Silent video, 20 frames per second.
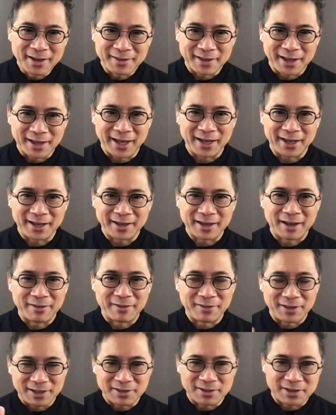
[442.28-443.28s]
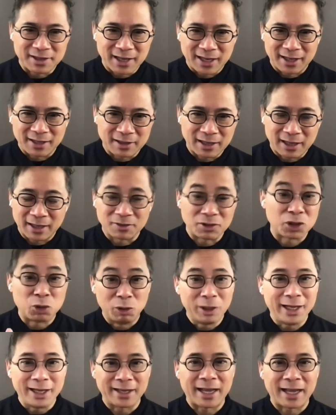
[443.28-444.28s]
they have these
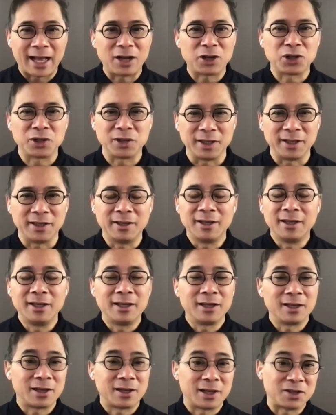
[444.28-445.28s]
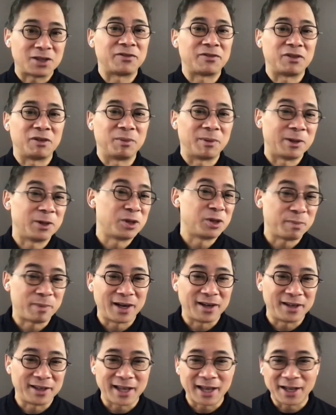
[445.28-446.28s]
squid ink actually cuts off the blood supply
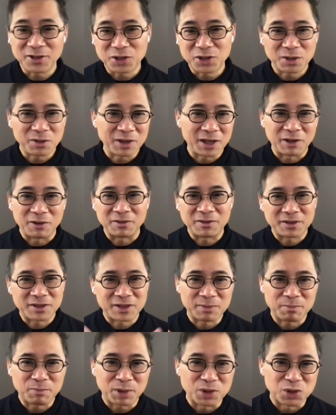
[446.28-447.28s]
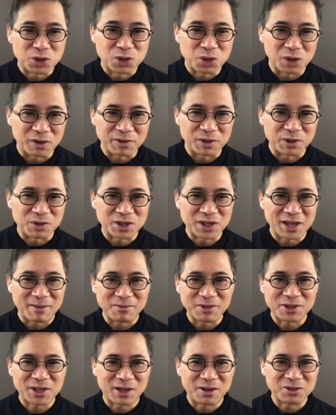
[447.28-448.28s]
to cancer. It preserves your stem
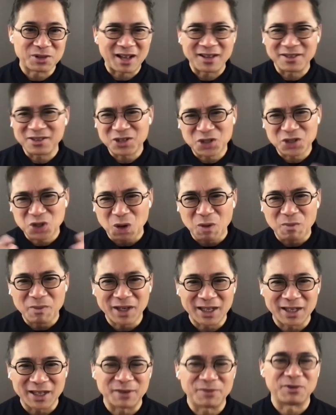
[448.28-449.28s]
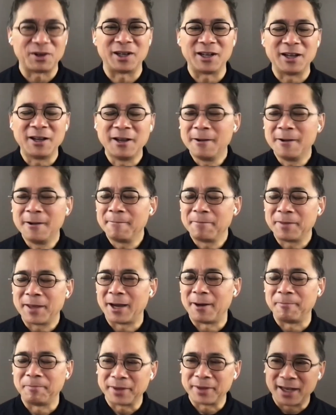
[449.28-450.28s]
cells. So many different
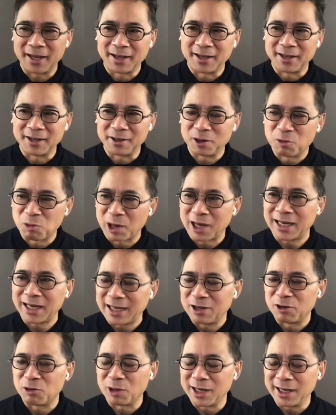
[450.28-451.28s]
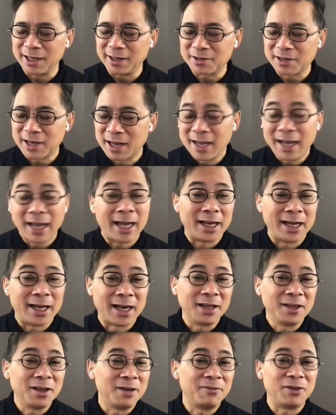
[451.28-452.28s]
great ingredients. And I
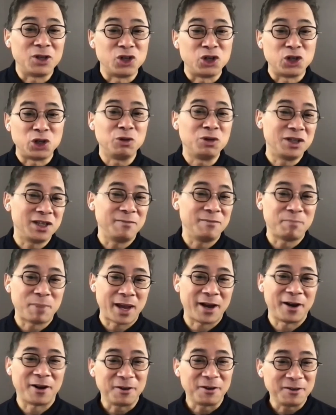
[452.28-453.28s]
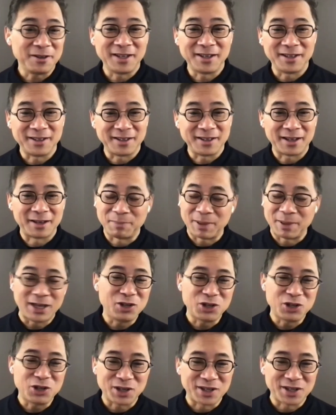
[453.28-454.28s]
love a juicy pear and a
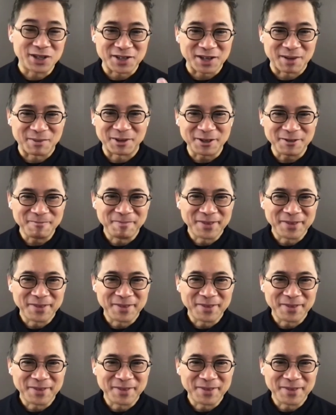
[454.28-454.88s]
peach in the summer.